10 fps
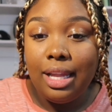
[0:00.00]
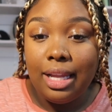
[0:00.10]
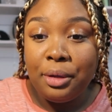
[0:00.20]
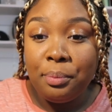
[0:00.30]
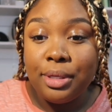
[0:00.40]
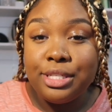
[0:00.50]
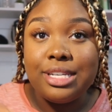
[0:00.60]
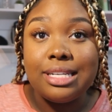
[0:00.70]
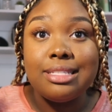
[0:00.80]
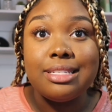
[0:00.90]
lip is
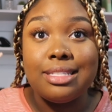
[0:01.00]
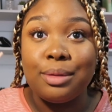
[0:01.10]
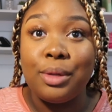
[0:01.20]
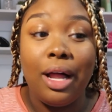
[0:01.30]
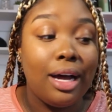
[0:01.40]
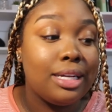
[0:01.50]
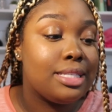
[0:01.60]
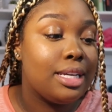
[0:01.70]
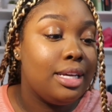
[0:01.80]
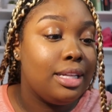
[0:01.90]
just some gloss.
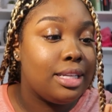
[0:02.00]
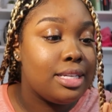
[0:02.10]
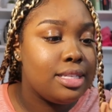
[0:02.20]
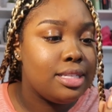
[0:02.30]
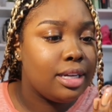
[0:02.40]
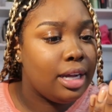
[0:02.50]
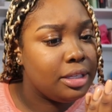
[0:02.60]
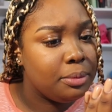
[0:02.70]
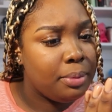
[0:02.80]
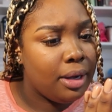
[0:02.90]
This is the
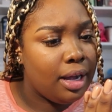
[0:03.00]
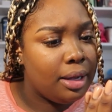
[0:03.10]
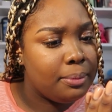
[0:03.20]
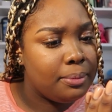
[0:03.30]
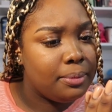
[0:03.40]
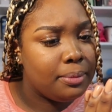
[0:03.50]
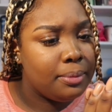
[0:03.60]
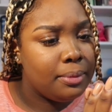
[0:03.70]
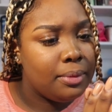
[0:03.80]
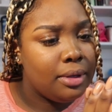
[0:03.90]
ColourPop
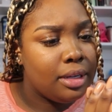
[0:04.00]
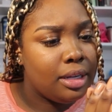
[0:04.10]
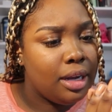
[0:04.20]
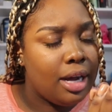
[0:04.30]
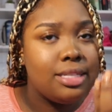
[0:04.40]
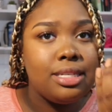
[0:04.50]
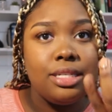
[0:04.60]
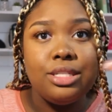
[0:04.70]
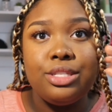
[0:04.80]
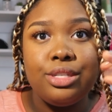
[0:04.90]
gloss
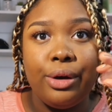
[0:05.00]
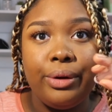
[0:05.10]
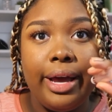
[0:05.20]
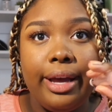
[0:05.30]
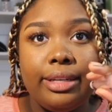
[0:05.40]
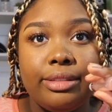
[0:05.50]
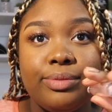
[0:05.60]
in Snow Day.